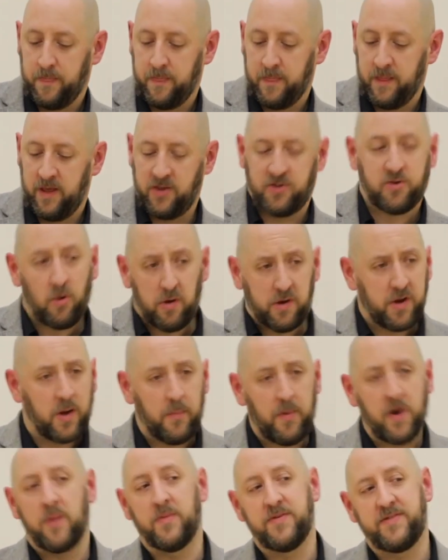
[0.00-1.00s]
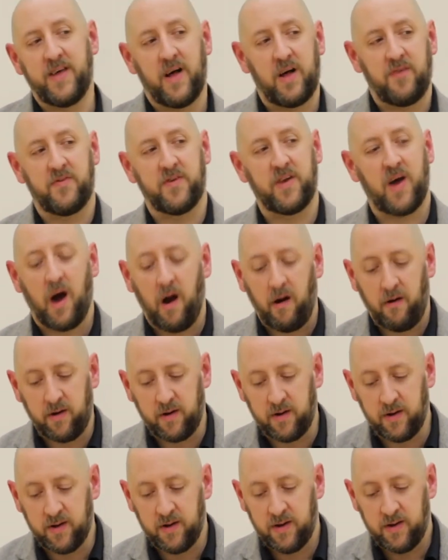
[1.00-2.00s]
He's talking about himself and
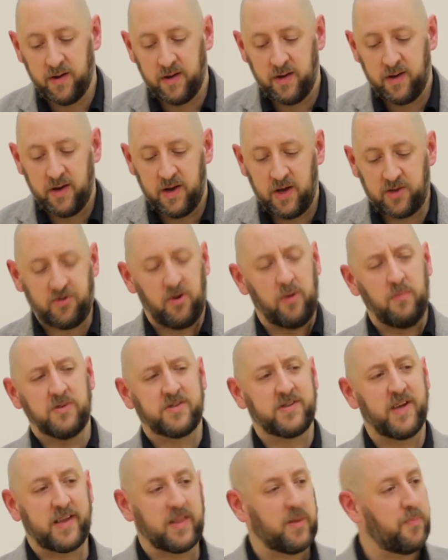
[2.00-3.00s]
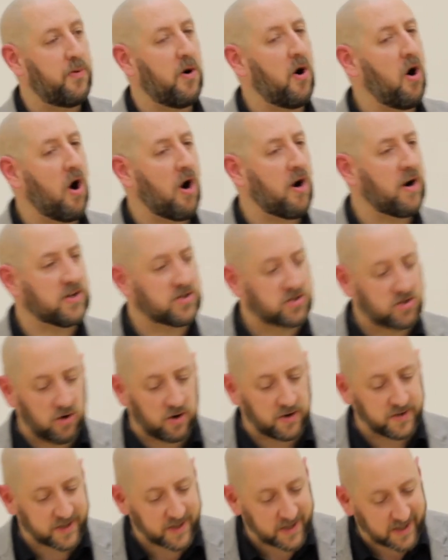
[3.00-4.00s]
Aaron. It's almost like the power has
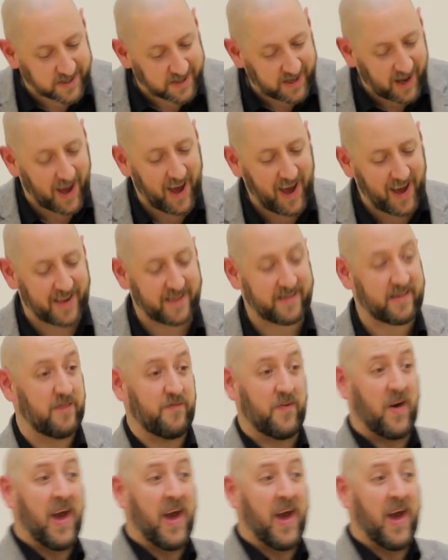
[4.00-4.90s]
gone to his head, as if